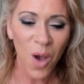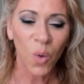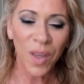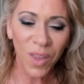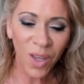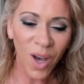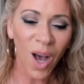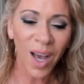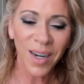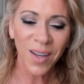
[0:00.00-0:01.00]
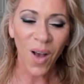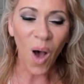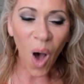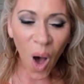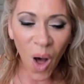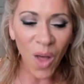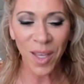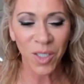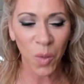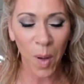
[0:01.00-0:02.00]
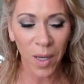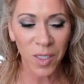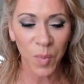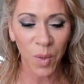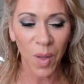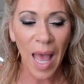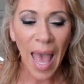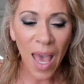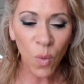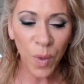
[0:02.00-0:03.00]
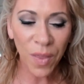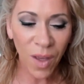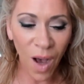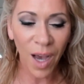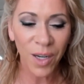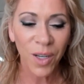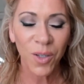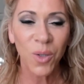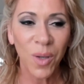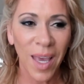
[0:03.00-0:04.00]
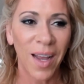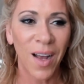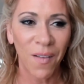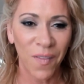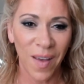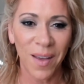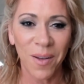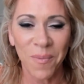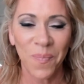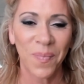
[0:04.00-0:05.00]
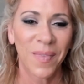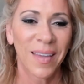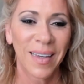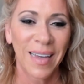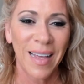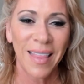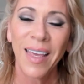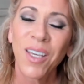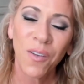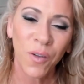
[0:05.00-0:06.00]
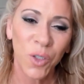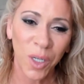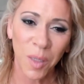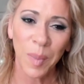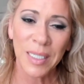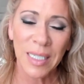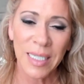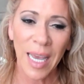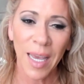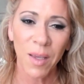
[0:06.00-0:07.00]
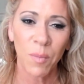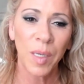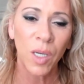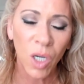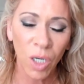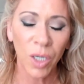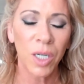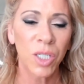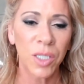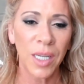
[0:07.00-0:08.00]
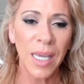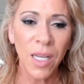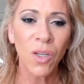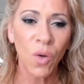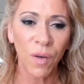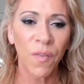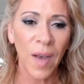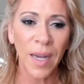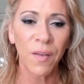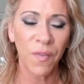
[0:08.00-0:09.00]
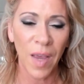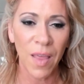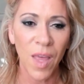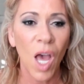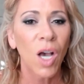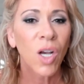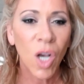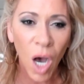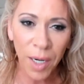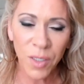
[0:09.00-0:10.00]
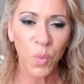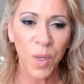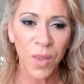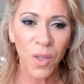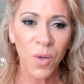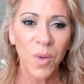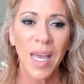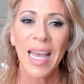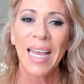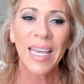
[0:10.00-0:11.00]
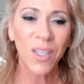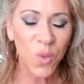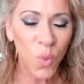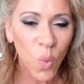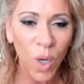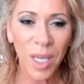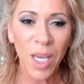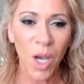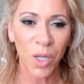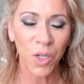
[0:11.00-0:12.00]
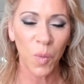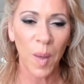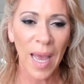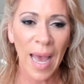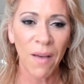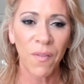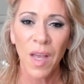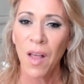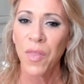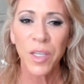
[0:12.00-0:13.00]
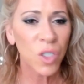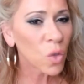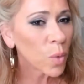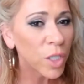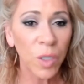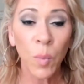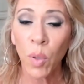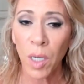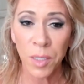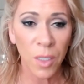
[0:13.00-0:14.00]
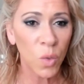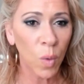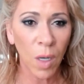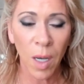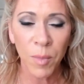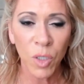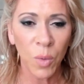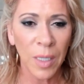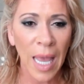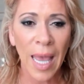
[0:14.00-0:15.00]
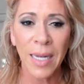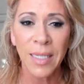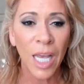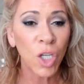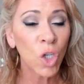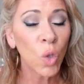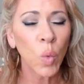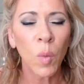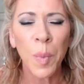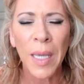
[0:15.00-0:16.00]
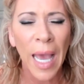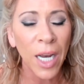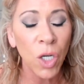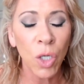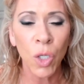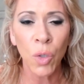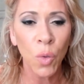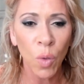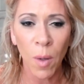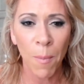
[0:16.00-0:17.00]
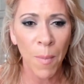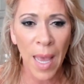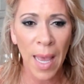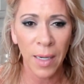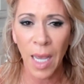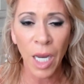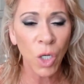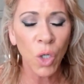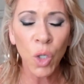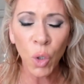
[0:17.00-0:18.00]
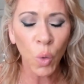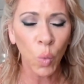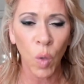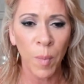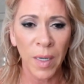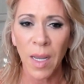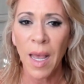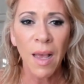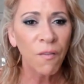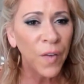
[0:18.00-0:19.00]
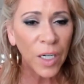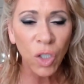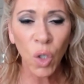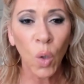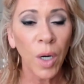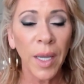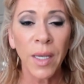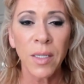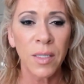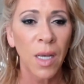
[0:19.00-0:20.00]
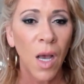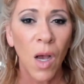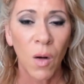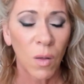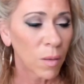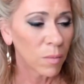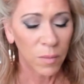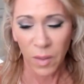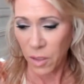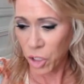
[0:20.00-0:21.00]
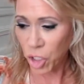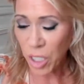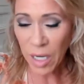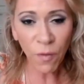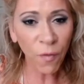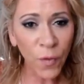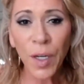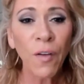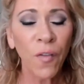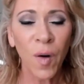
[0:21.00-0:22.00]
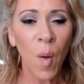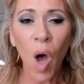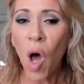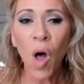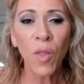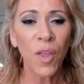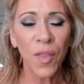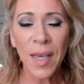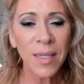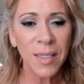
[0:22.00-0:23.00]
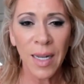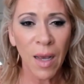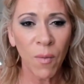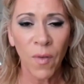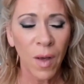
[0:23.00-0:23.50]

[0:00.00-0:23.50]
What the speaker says: With God, all things are possible, and with God, you cannot fail. Thank you for joining me today. Be encouraged in your fight of faith. God is with you. He is working on your behalf. This threshing process will come to an end, and you will be a new man, a new woman, victorious, shed free from all the things that